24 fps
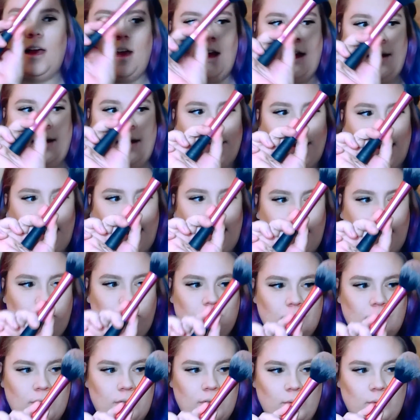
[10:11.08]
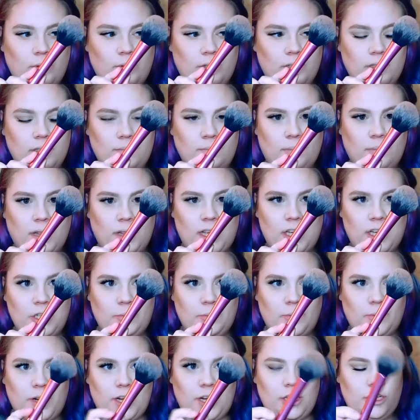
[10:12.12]
my Equal Tools
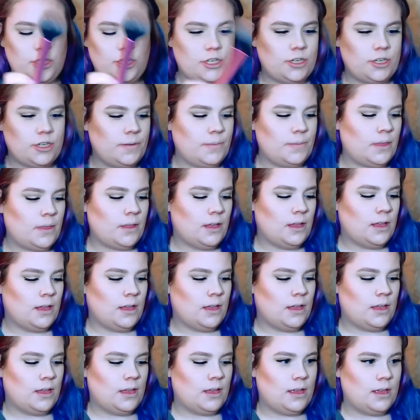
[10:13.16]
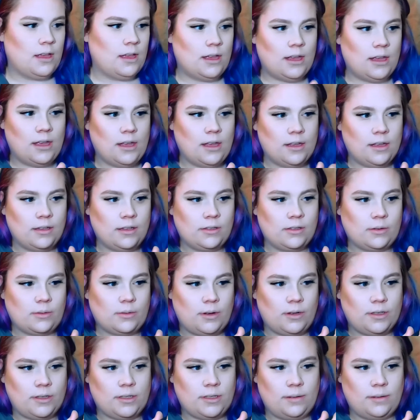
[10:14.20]
blush brush,
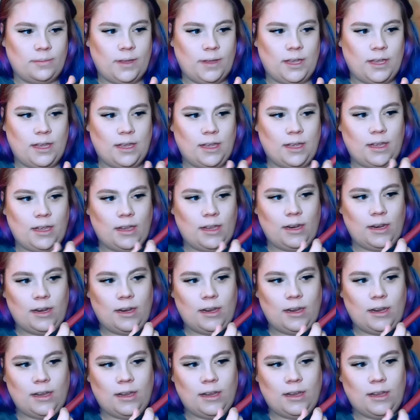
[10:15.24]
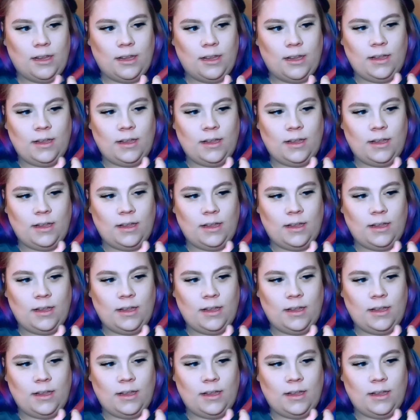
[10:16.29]
swirl some in.